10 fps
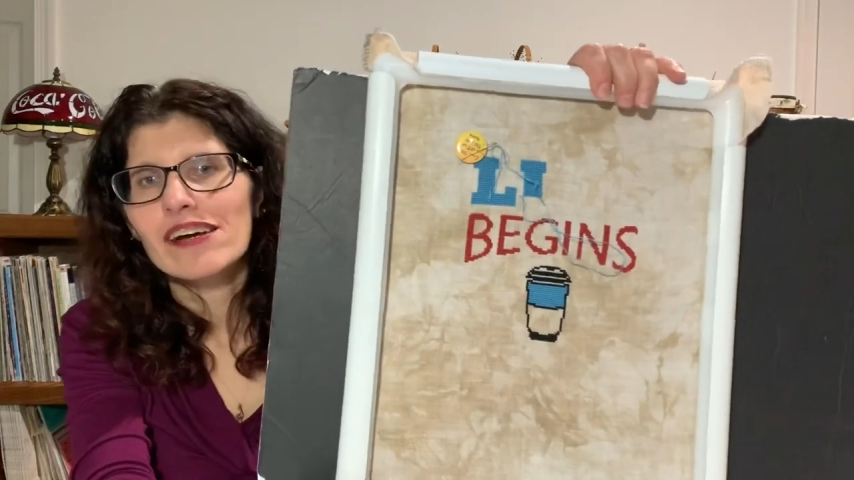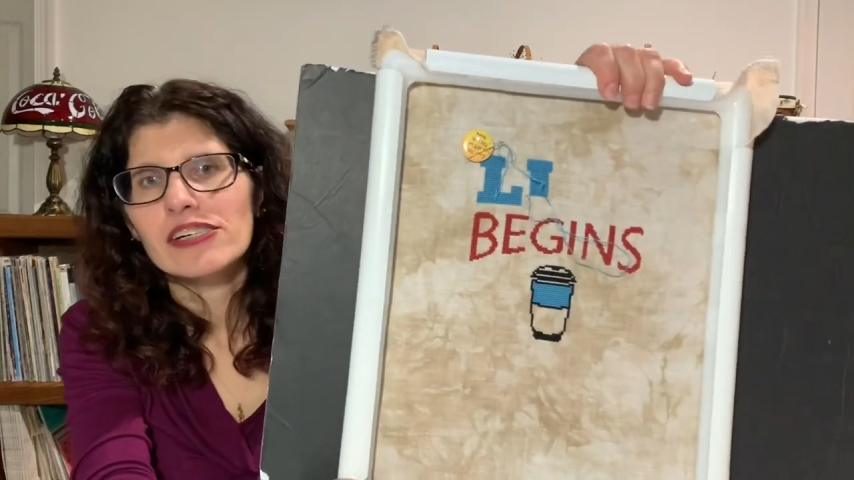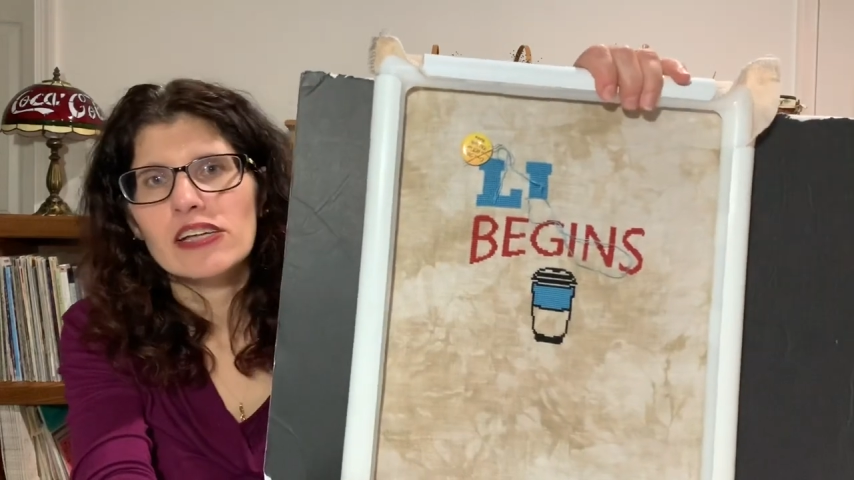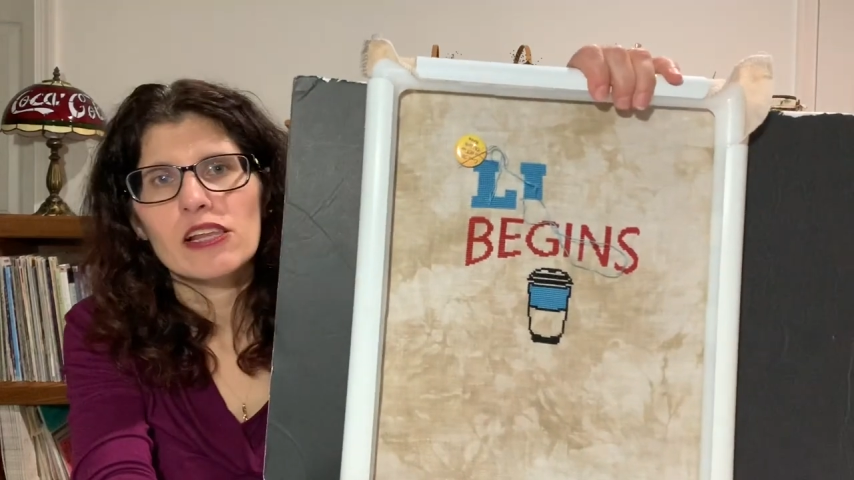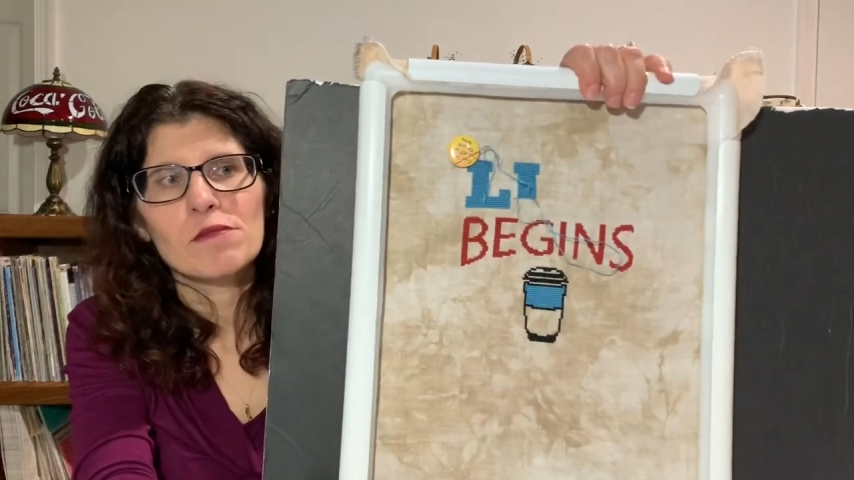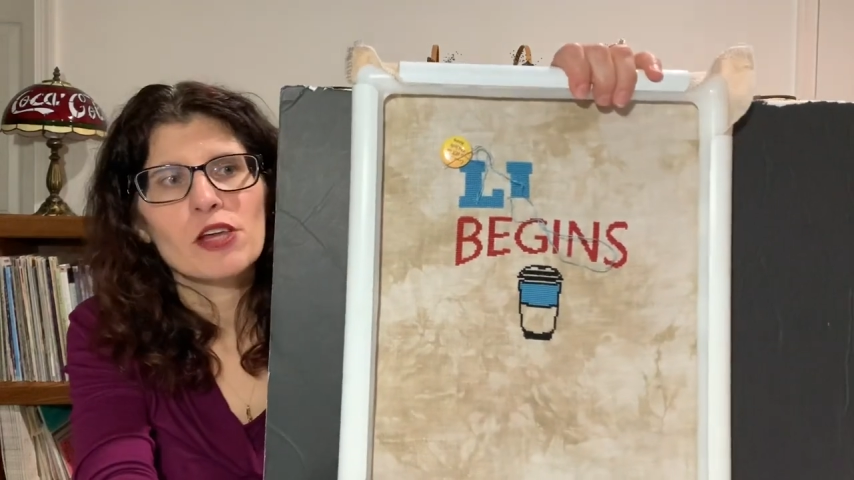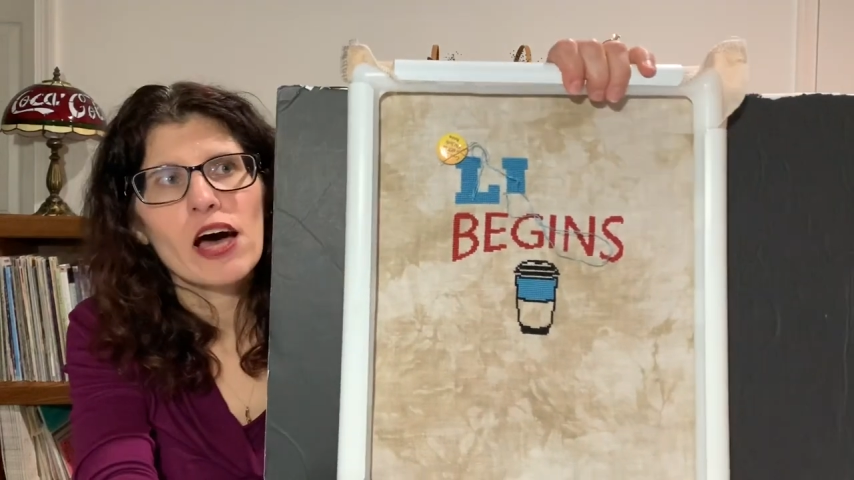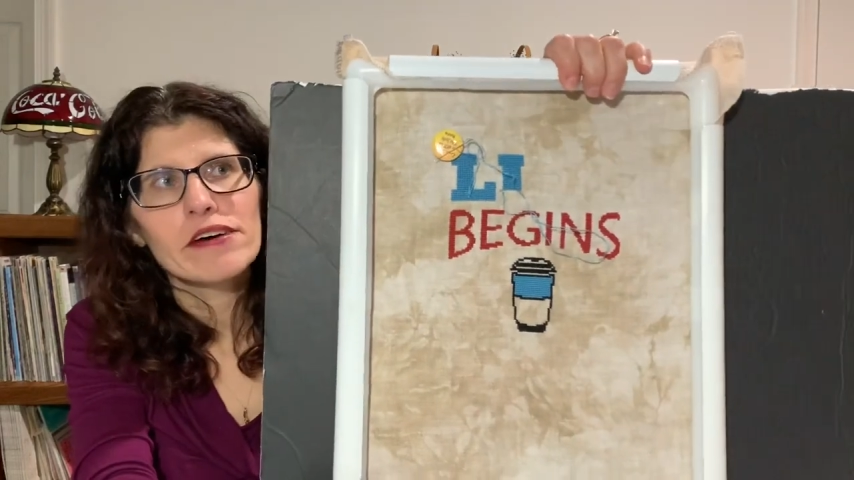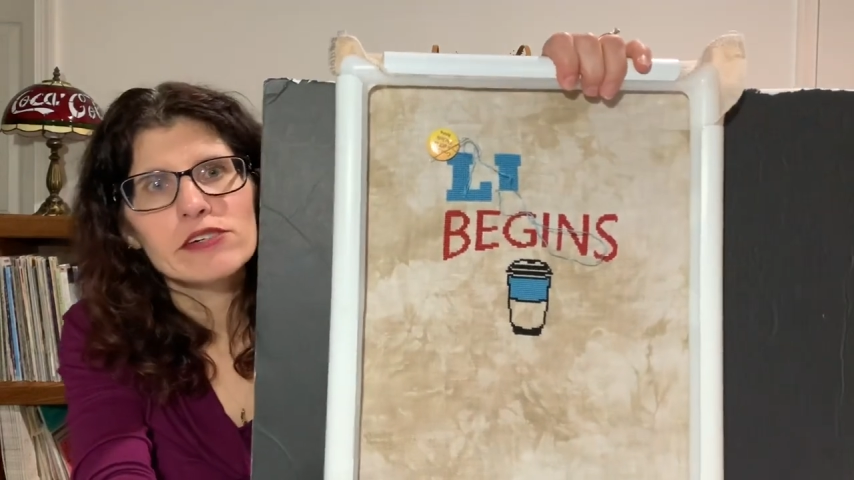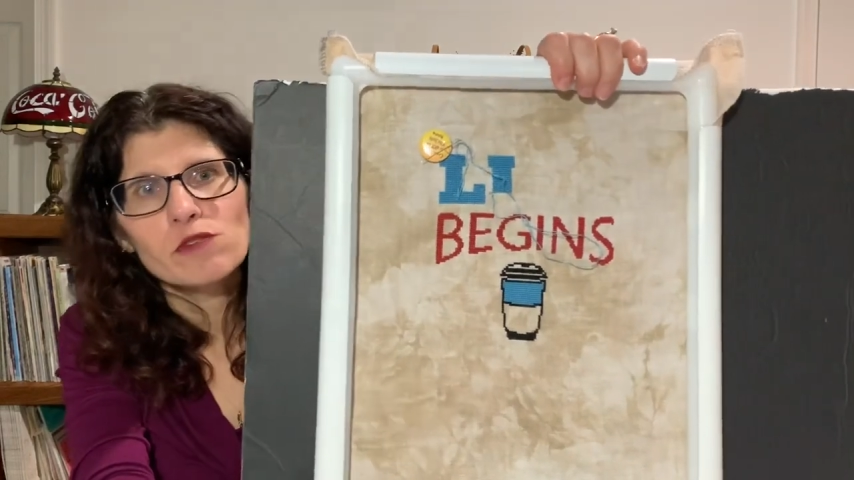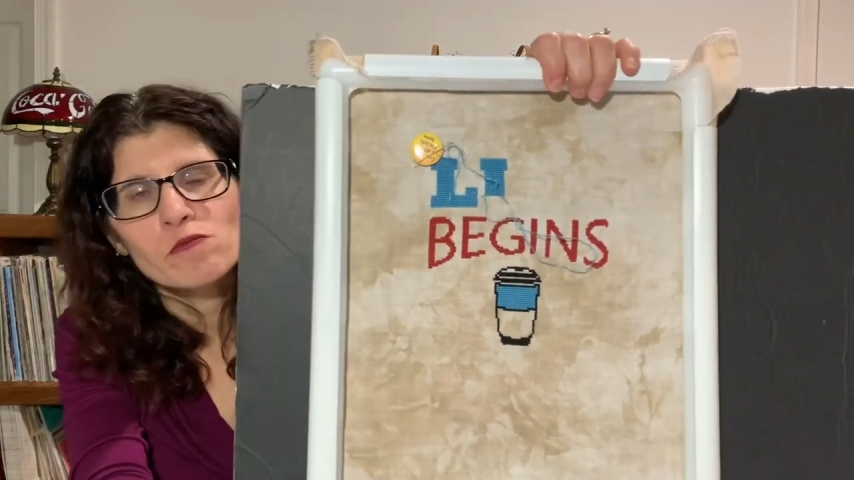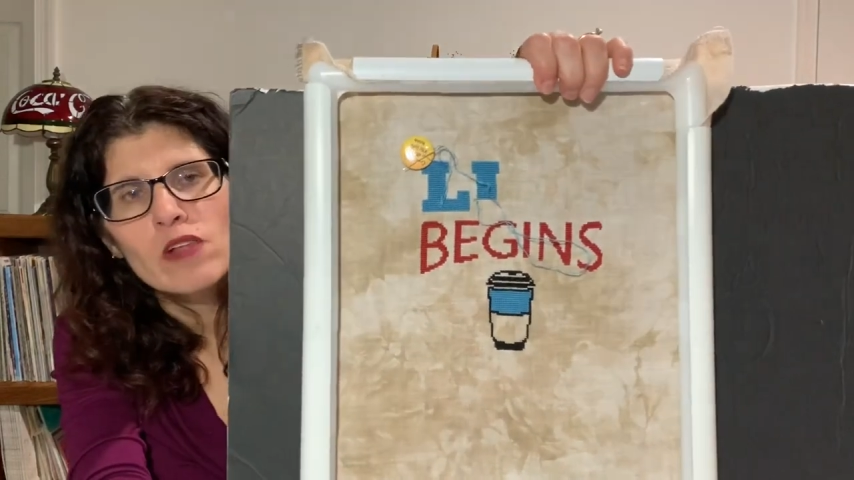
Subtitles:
guys can let me know how I do.